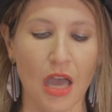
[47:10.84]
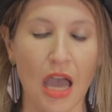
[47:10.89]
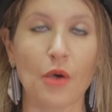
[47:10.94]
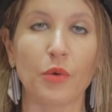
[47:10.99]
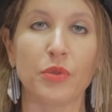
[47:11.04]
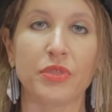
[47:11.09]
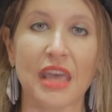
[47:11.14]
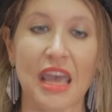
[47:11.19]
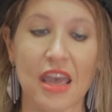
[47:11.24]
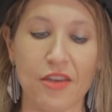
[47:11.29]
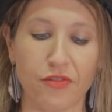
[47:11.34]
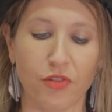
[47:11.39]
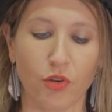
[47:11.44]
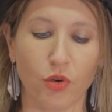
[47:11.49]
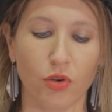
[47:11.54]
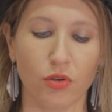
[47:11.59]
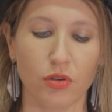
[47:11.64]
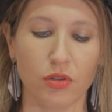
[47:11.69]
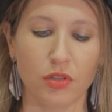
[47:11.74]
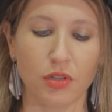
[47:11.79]
I would
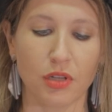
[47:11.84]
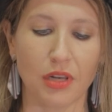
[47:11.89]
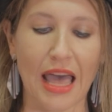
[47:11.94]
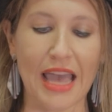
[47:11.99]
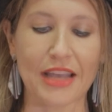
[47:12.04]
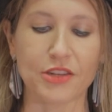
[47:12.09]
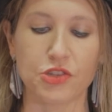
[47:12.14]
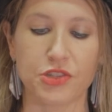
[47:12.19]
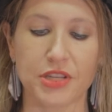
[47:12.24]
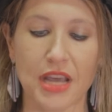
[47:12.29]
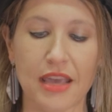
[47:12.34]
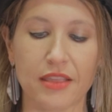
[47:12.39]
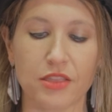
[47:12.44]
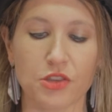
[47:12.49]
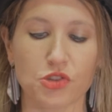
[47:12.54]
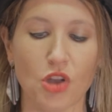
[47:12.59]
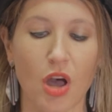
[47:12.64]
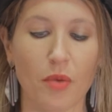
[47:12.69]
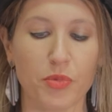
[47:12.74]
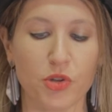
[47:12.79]
therefore like to take
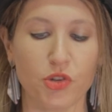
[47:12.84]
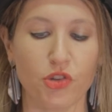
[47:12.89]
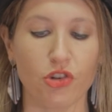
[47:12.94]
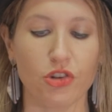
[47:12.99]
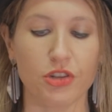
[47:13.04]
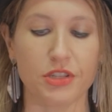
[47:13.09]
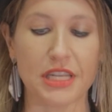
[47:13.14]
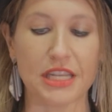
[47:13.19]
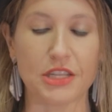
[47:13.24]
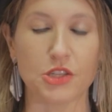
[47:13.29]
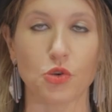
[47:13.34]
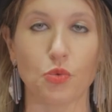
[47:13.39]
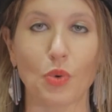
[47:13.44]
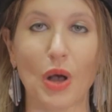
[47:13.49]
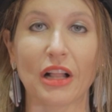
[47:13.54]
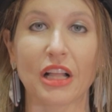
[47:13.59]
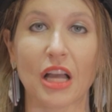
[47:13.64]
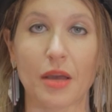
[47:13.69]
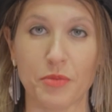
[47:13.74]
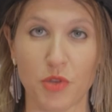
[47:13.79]
this opportunity to
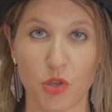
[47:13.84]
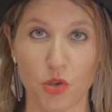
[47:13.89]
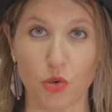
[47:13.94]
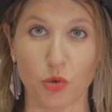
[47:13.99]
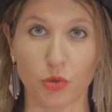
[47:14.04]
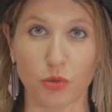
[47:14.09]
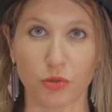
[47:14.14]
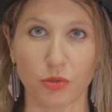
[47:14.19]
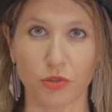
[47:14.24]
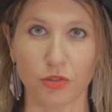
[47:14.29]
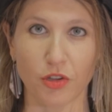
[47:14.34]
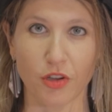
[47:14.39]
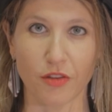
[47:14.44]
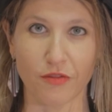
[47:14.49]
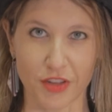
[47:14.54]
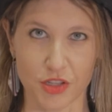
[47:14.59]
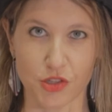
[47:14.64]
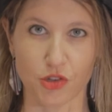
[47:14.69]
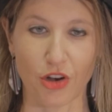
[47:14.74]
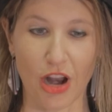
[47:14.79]
welcome you,
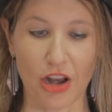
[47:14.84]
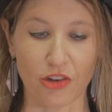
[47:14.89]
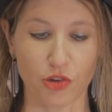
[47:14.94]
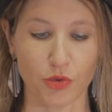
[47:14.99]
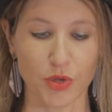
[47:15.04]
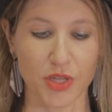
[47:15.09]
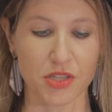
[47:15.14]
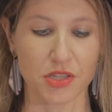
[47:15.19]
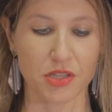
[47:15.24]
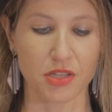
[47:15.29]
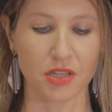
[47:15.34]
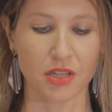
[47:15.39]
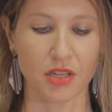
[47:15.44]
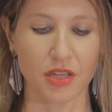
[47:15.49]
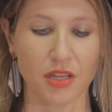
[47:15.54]
WITS graduates,